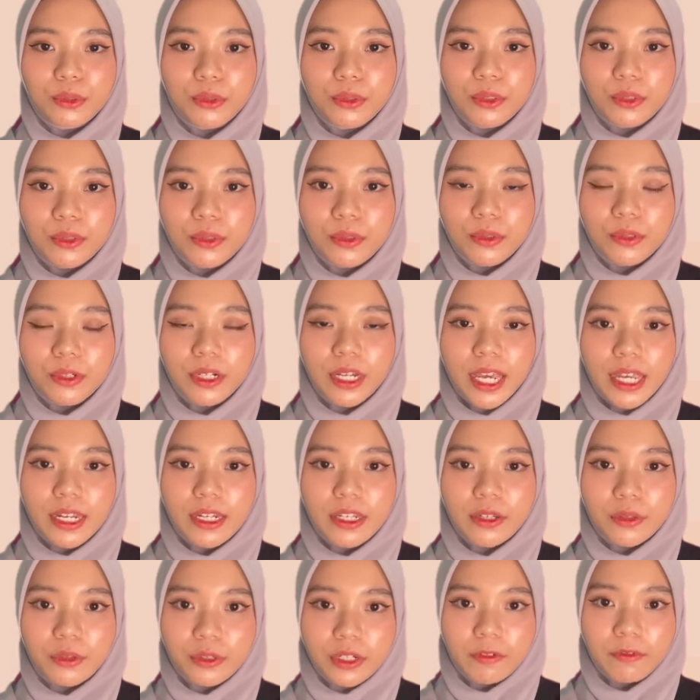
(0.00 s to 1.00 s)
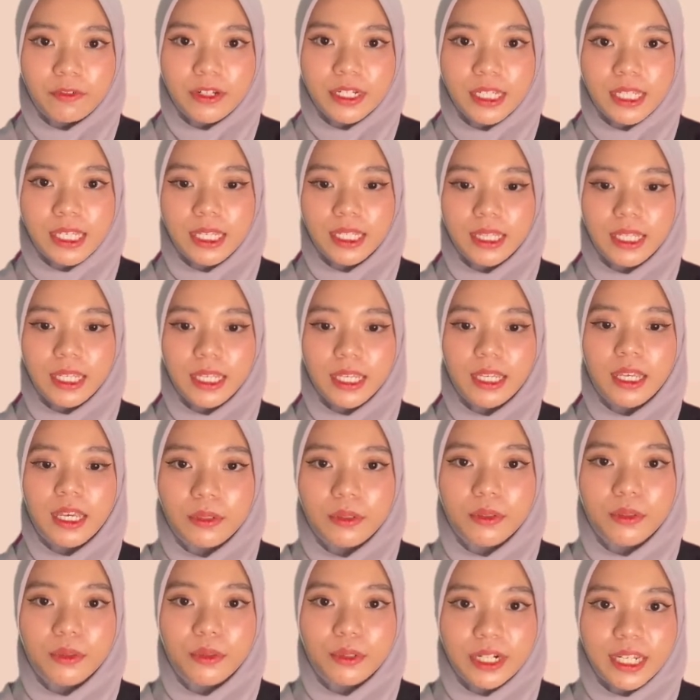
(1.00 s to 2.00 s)
school and university
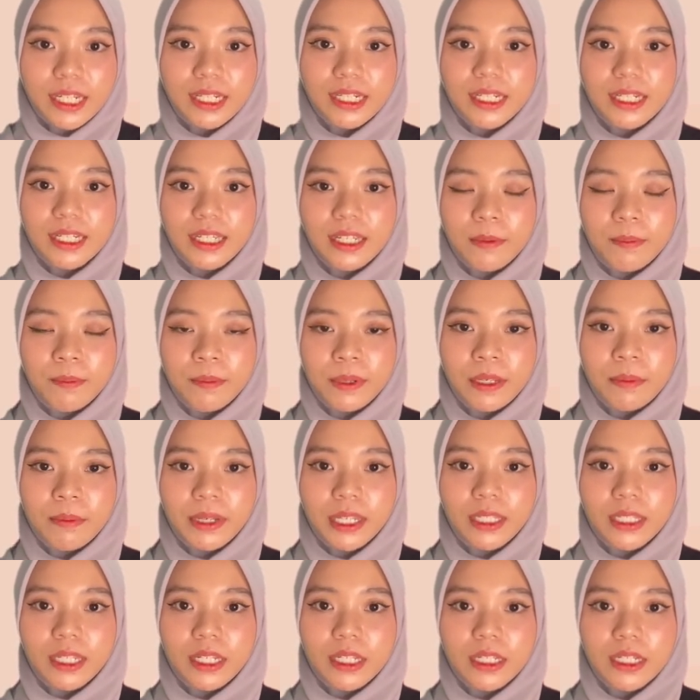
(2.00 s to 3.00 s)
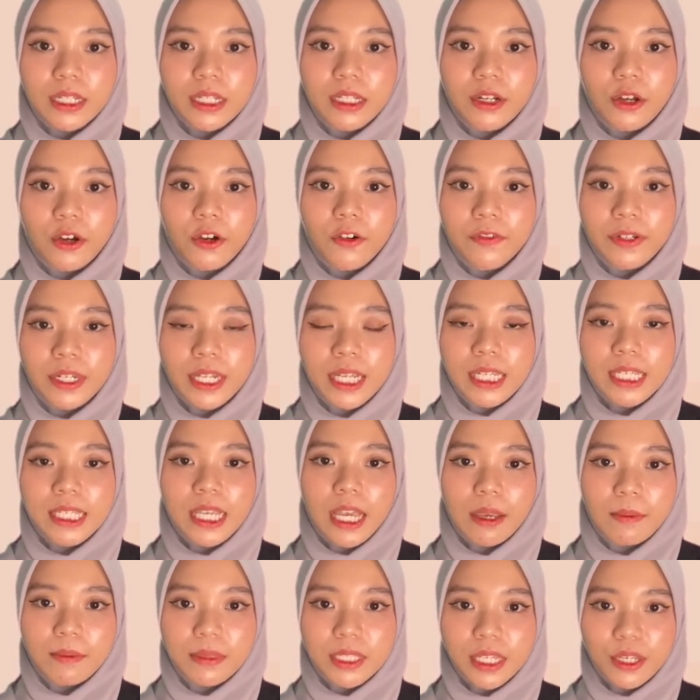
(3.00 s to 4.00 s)
during the implementation of this
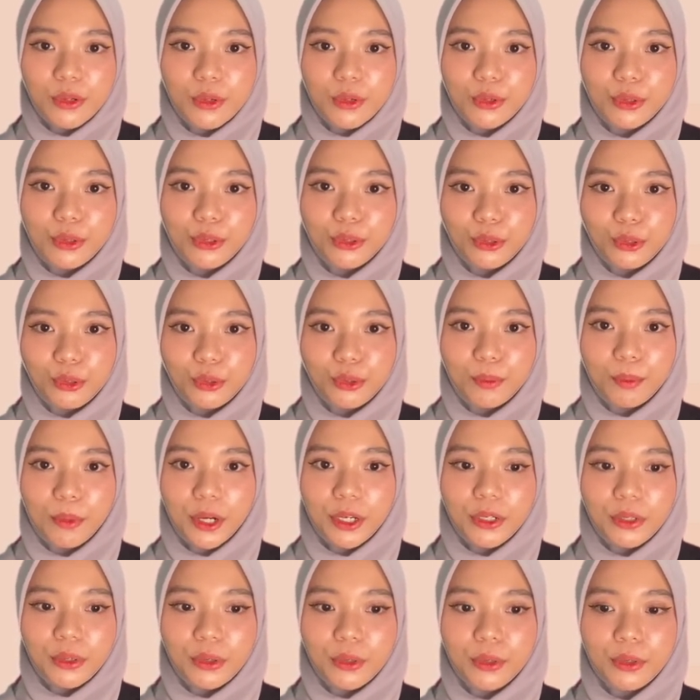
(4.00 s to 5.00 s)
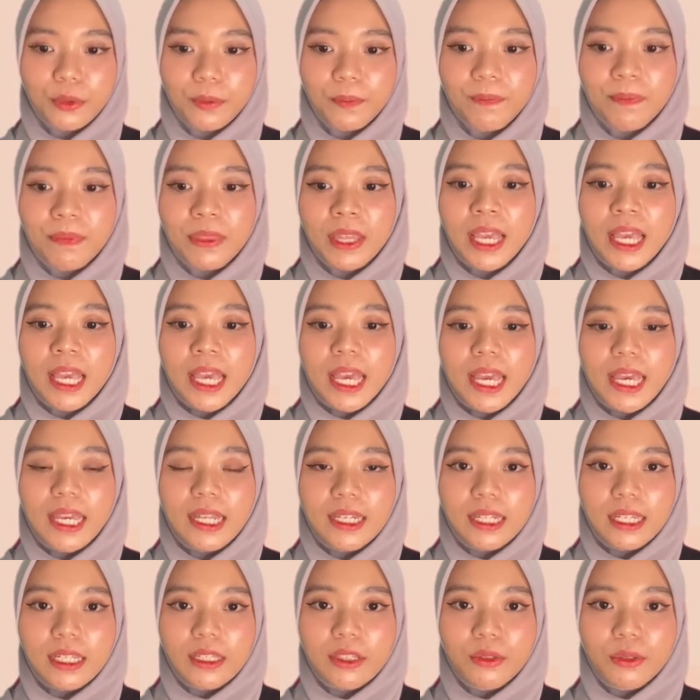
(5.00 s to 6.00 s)
MCO 2.0 and
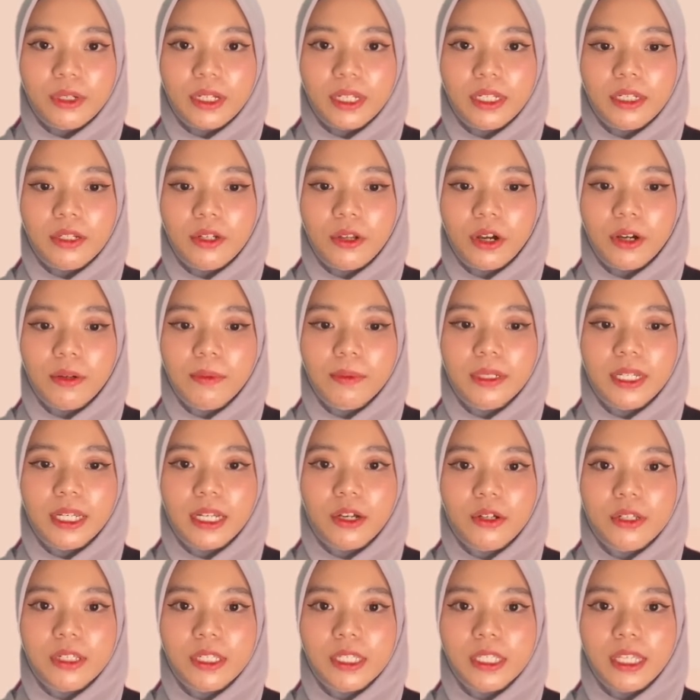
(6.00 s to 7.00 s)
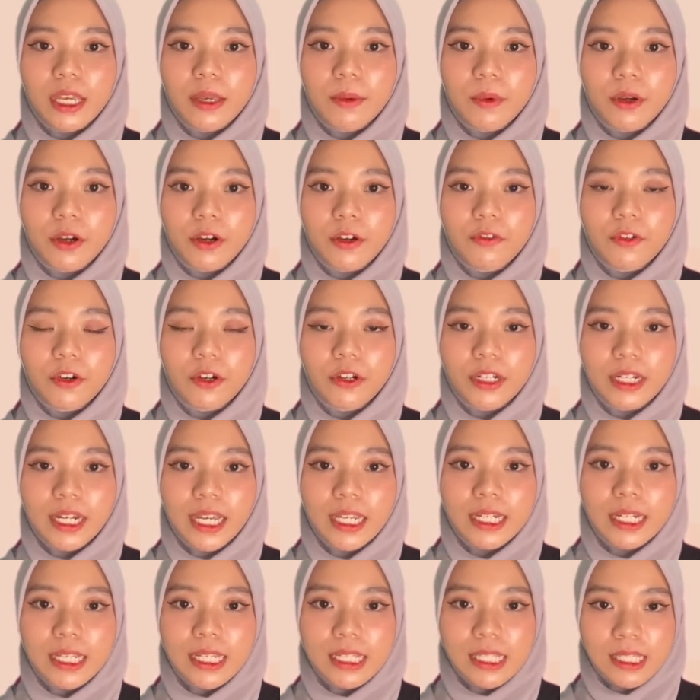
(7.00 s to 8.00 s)
need to adopt the concept of
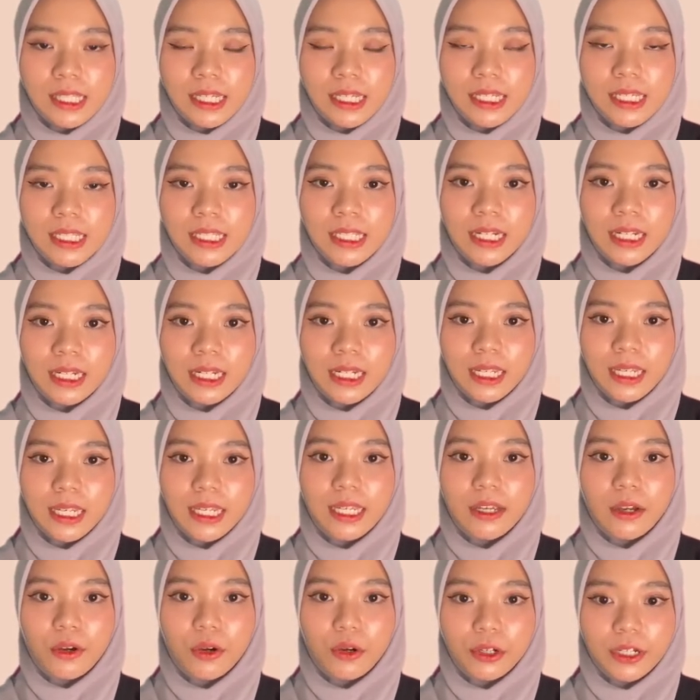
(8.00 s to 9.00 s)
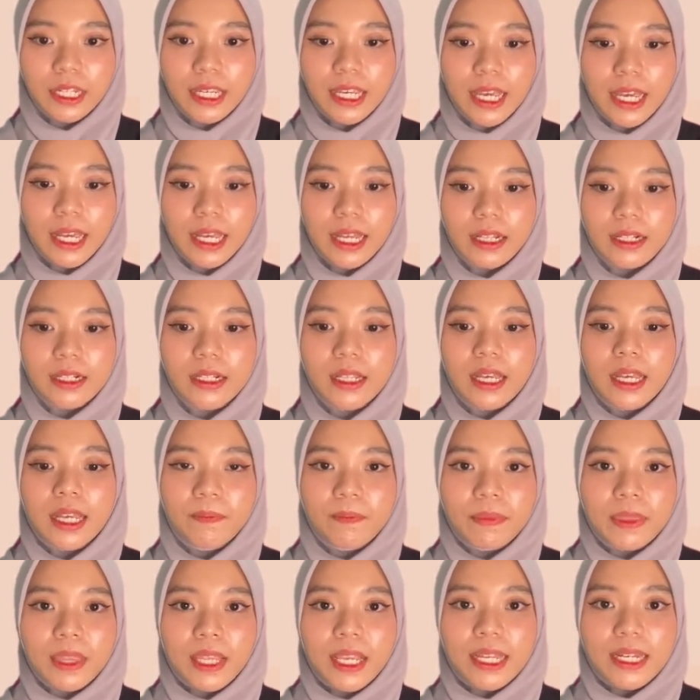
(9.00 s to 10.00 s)
online distance learning
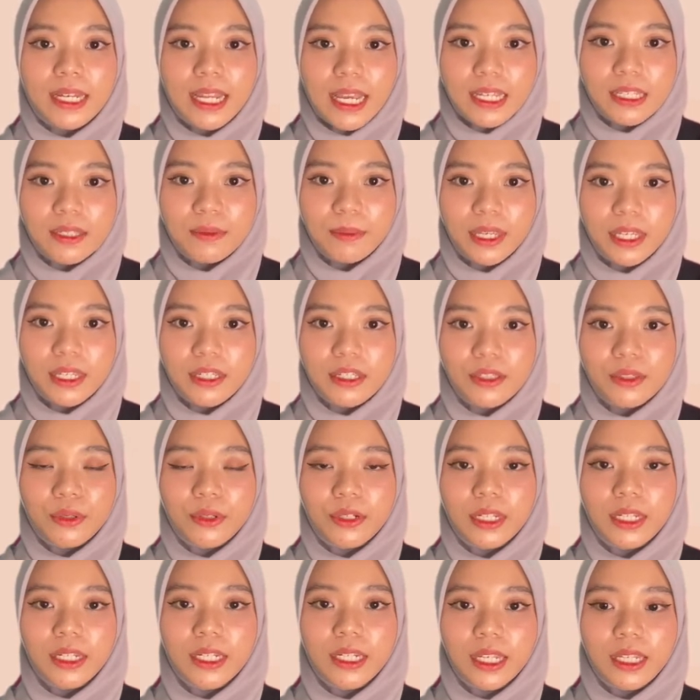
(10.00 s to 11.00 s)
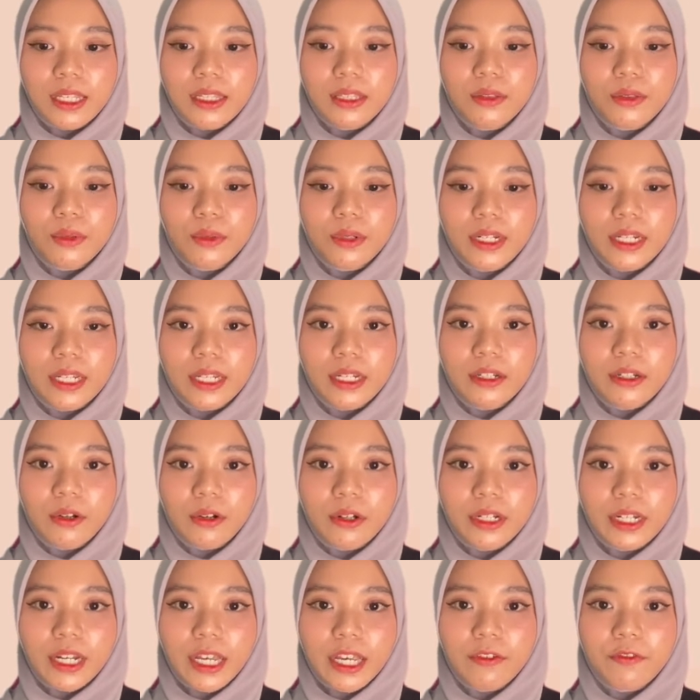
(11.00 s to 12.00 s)
That means students need to learn
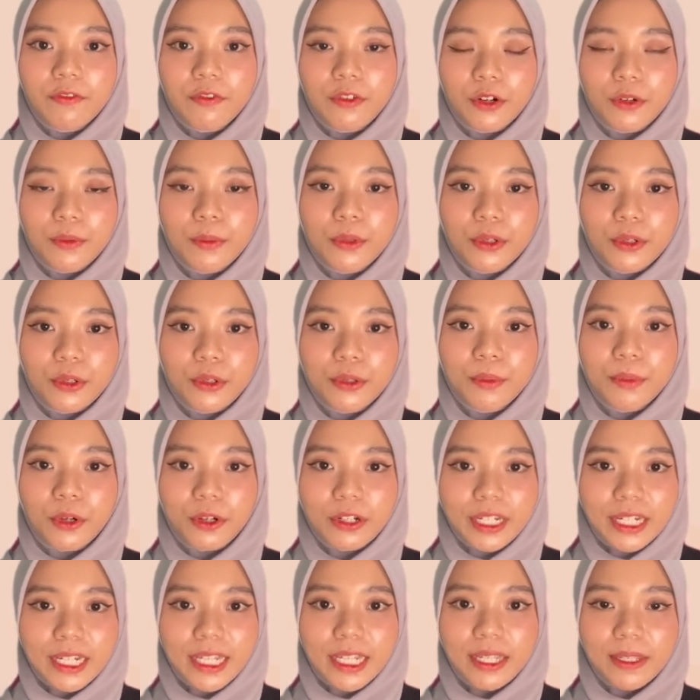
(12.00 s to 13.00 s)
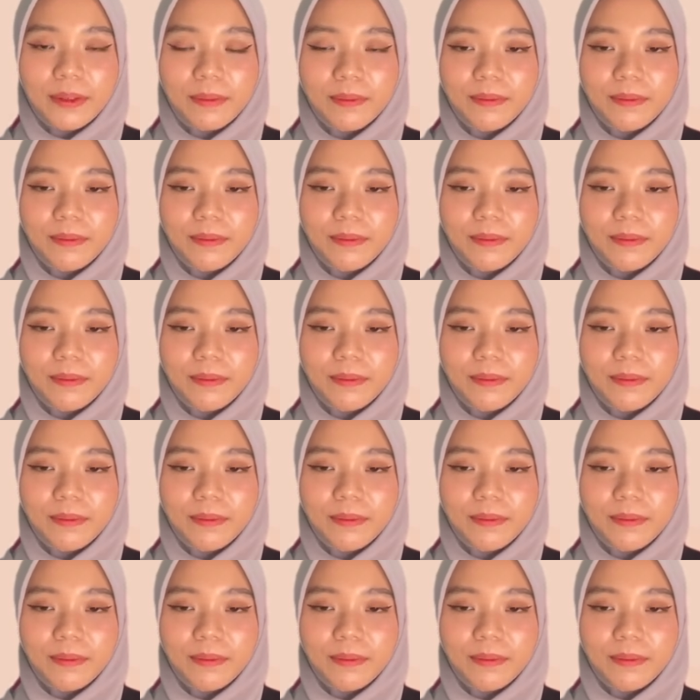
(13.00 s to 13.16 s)
online from home only.